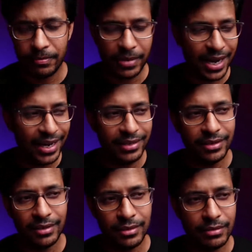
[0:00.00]
buy
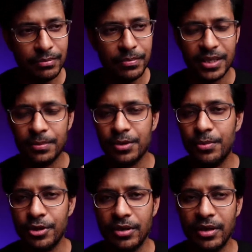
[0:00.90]
the
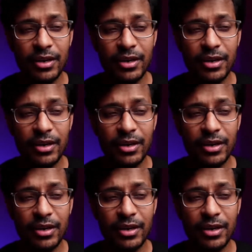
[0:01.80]
subscription.